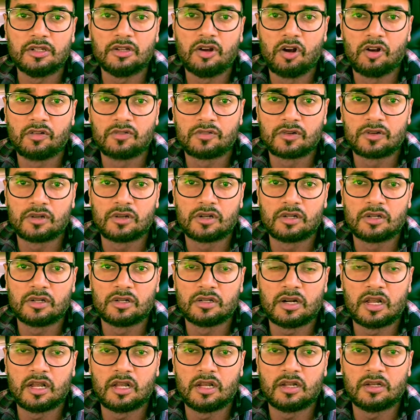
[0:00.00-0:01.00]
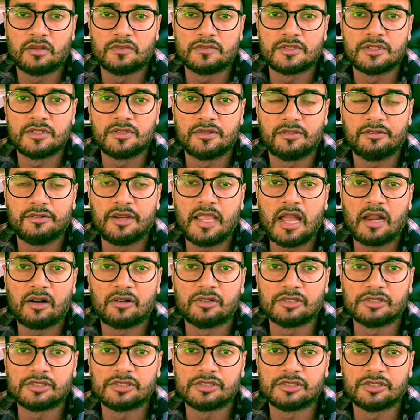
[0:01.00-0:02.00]
over 2-3
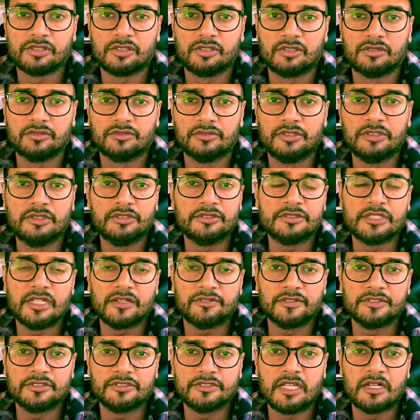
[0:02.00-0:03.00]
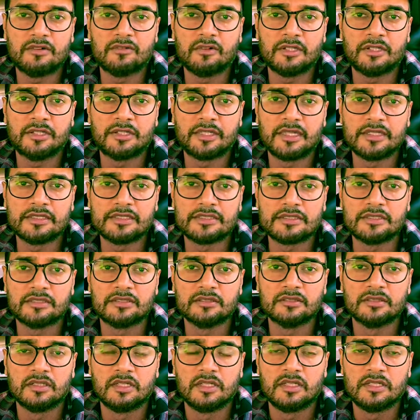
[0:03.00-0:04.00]
hours. So you definitely do not want your kids
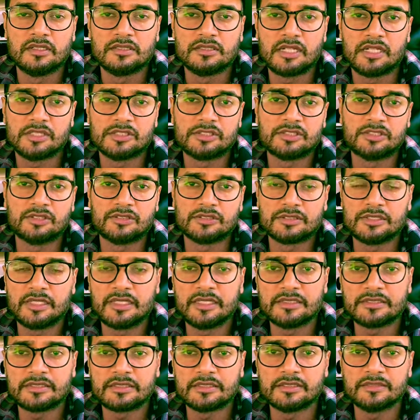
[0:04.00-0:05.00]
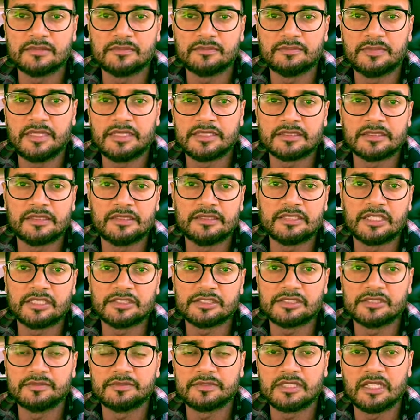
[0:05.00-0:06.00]
to touch those things and basically
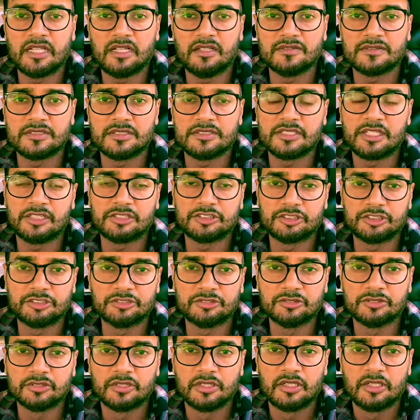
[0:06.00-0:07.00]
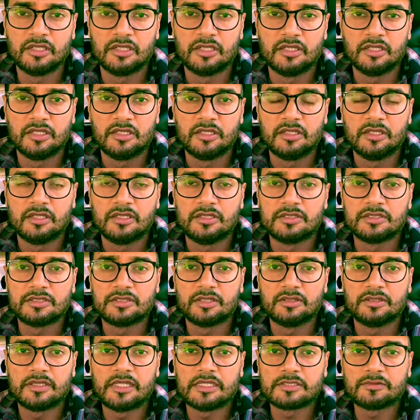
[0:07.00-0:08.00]
touch themselves and touch you.
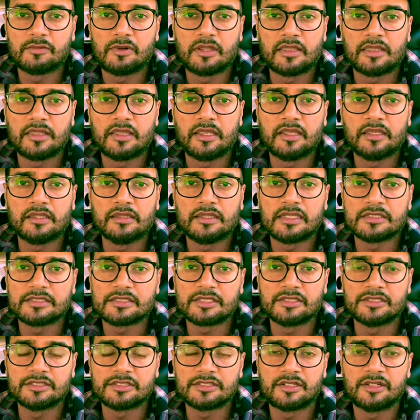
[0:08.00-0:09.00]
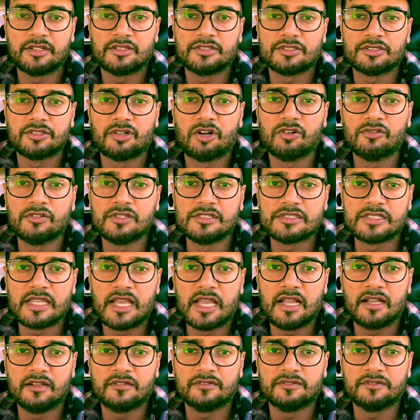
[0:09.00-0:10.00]
So that's one thing that's a concern. So always
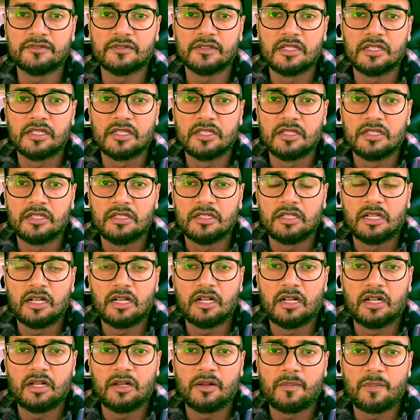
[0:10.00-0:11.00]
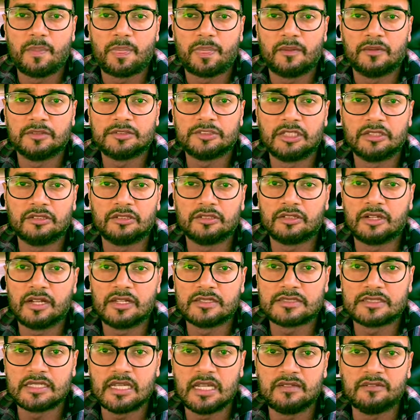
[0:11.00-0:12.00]
have children go
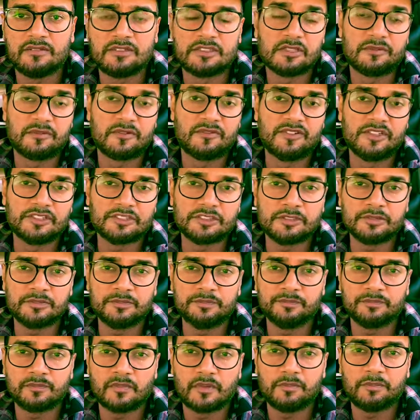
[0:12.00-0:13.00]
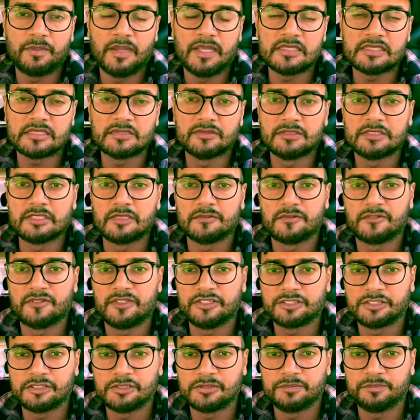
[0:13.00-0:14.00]
outside with supervision, pets with
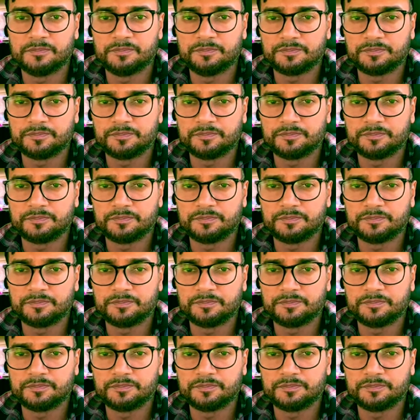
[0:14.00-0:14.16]
supervision.